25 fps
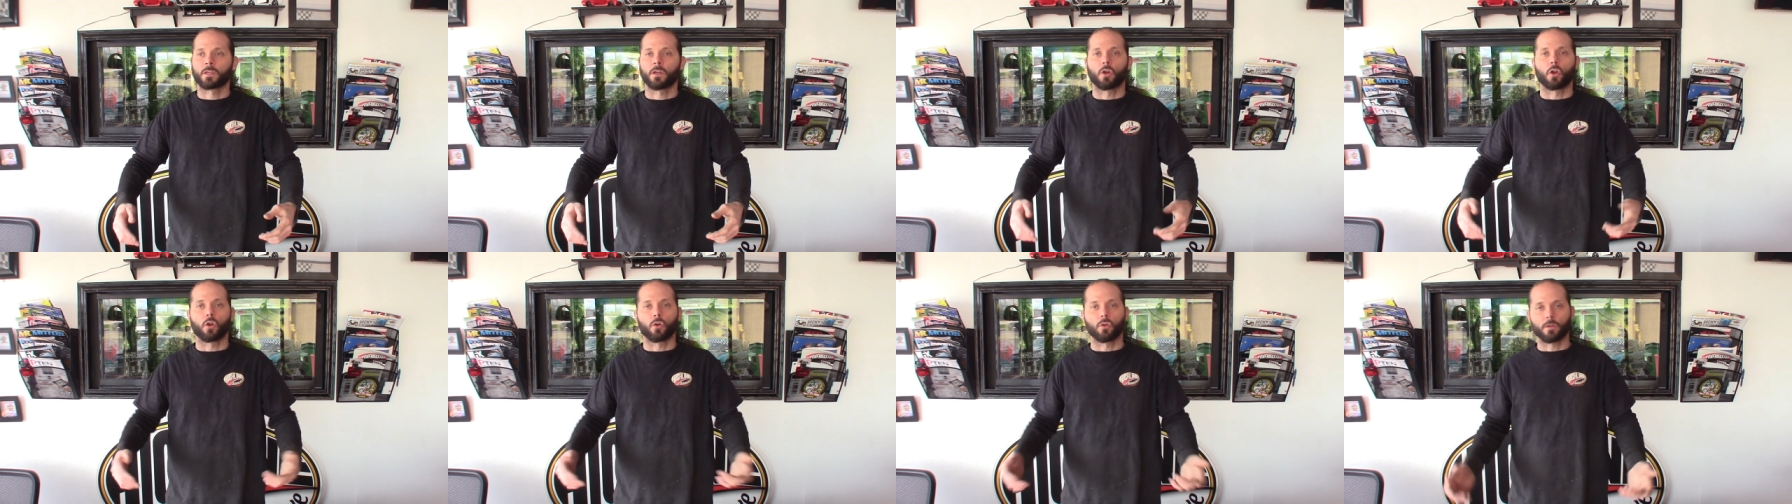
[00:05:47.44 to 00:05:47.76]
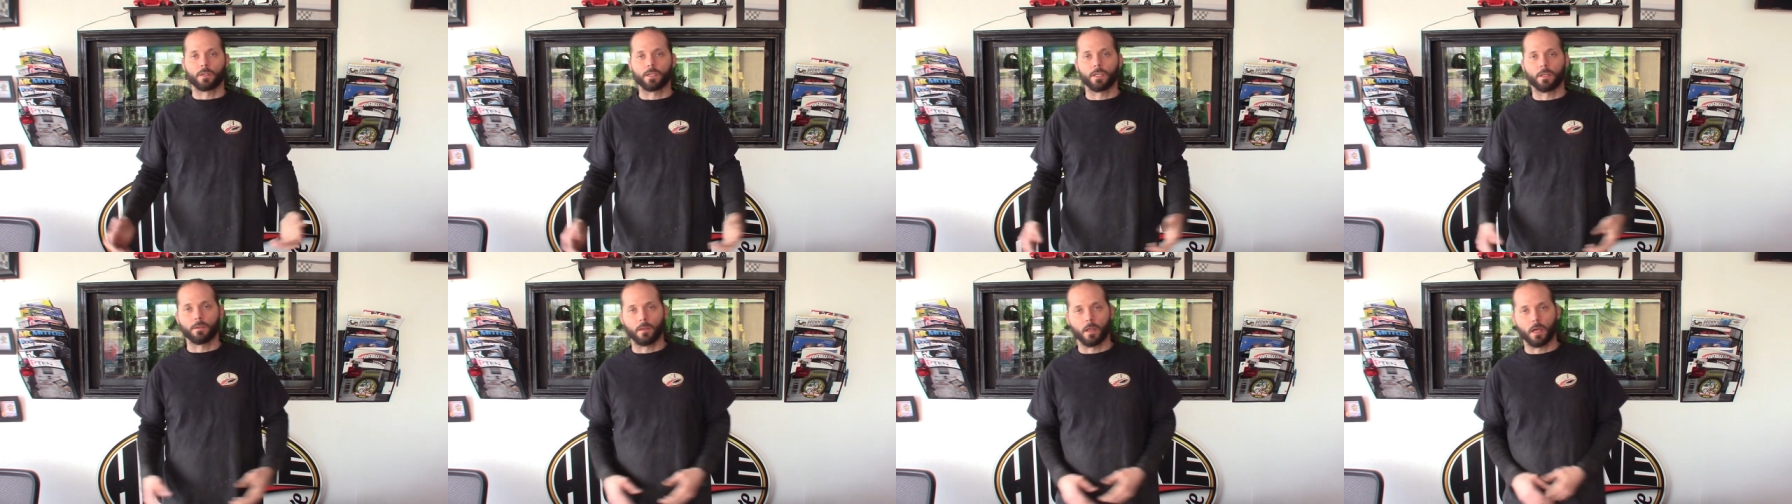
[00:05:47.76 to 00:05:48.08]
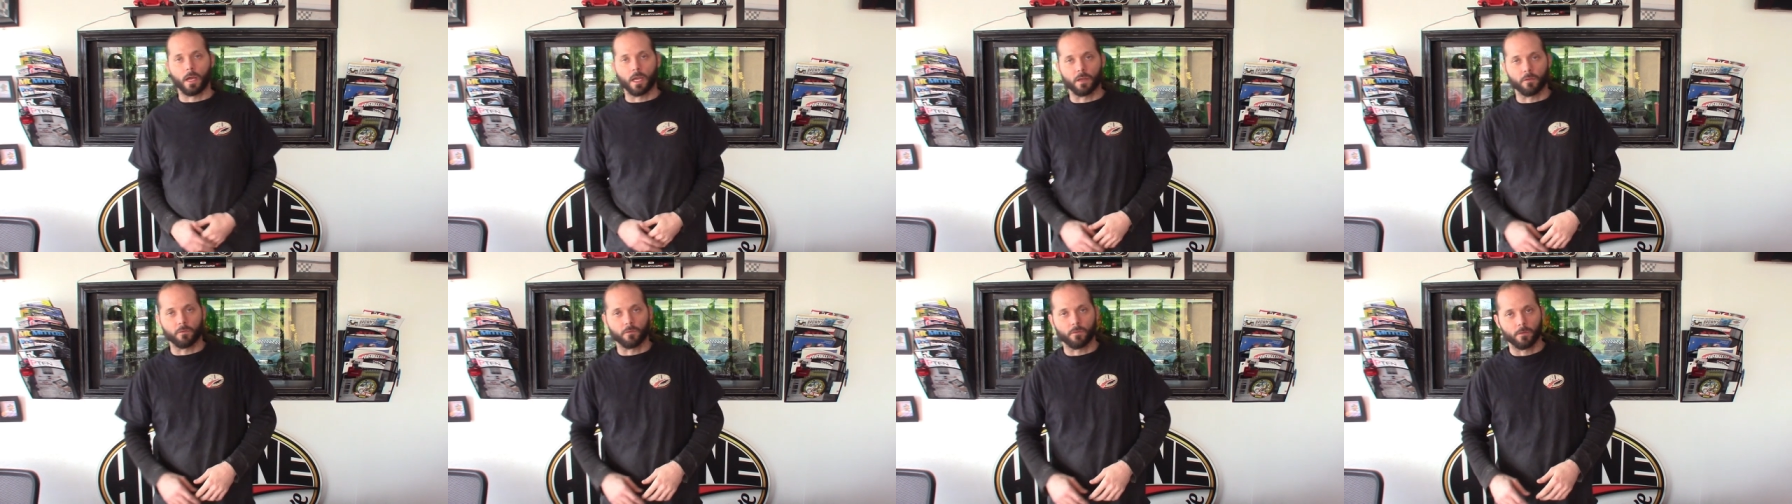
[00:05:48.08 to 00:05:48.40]
early in
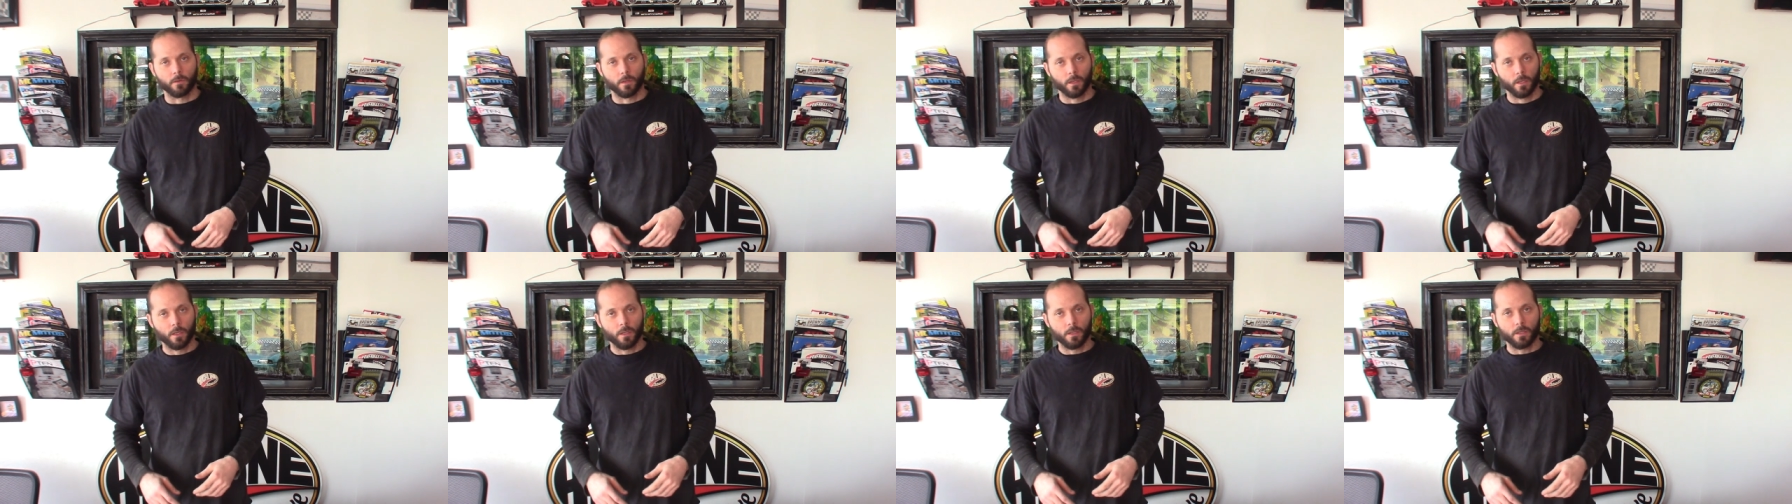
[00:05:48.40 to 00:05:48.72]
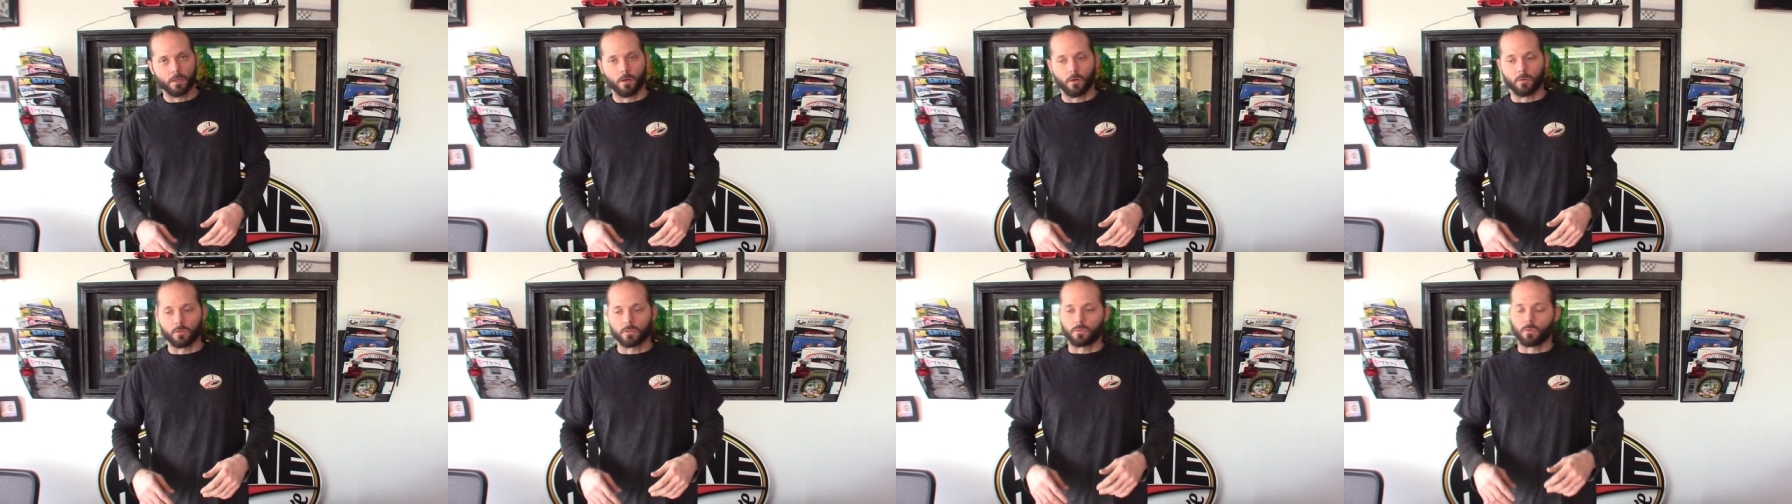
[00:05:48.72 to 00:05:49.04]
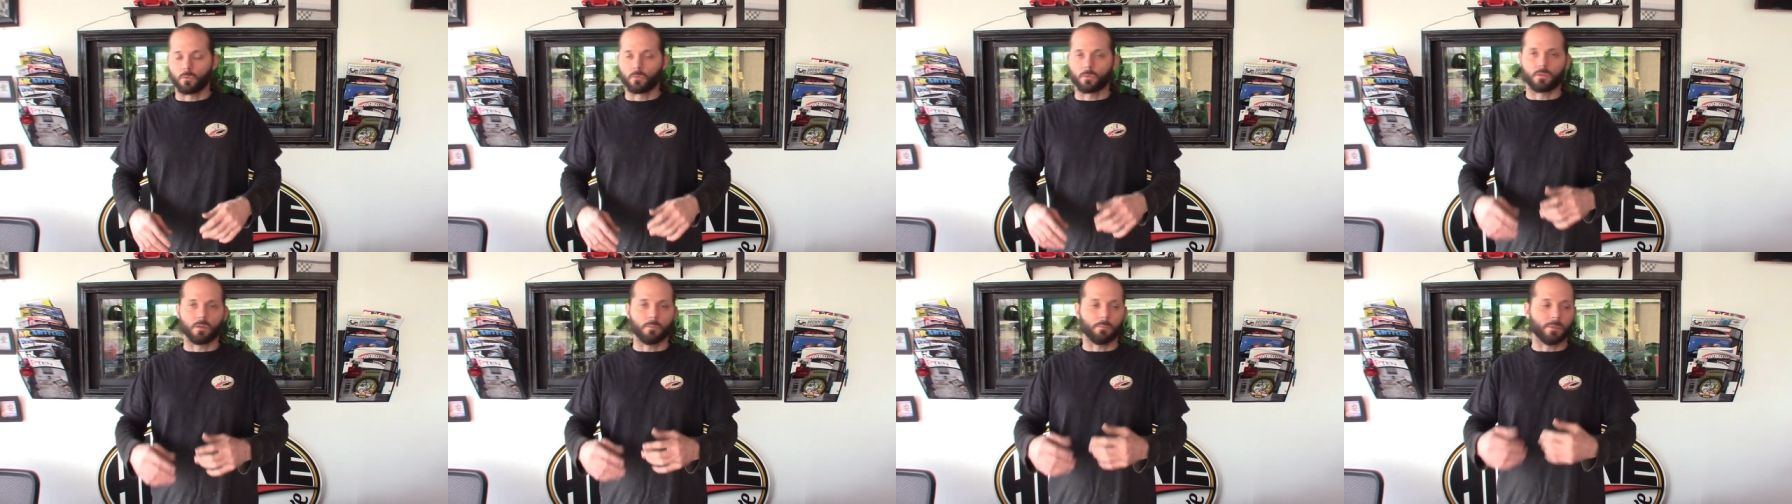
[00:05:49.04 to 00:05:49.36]
life. You know,
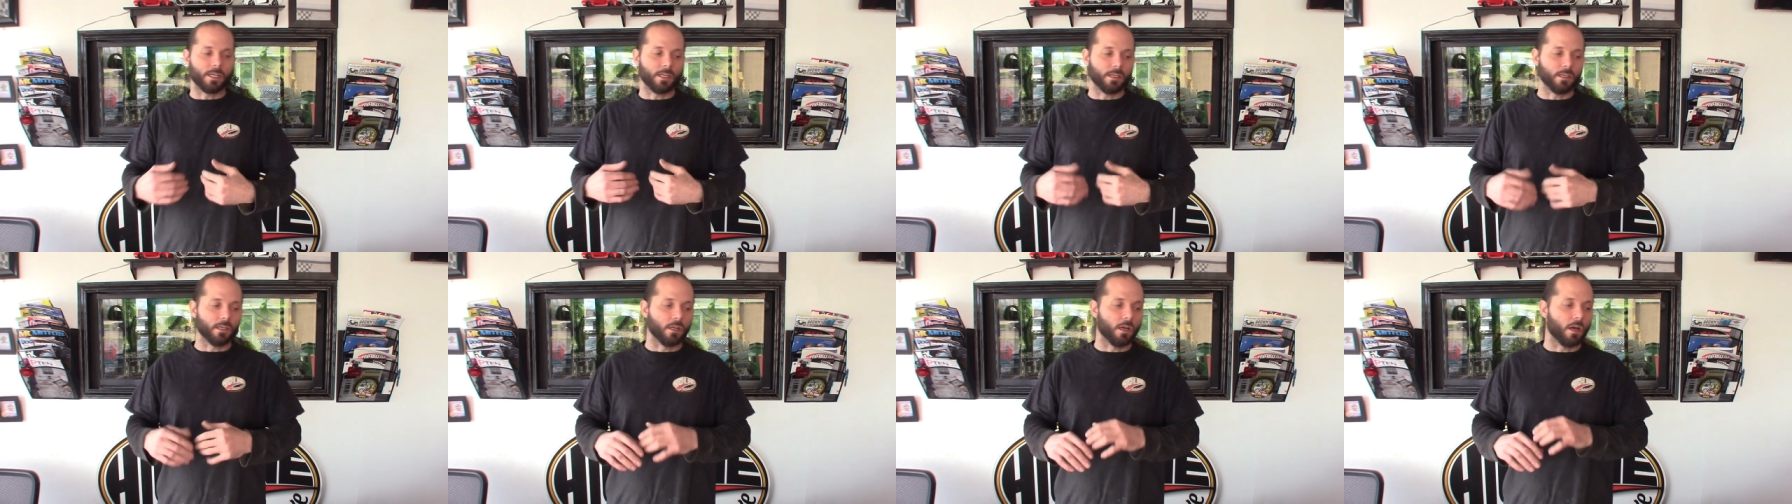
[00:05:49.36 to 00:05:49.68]
so to me,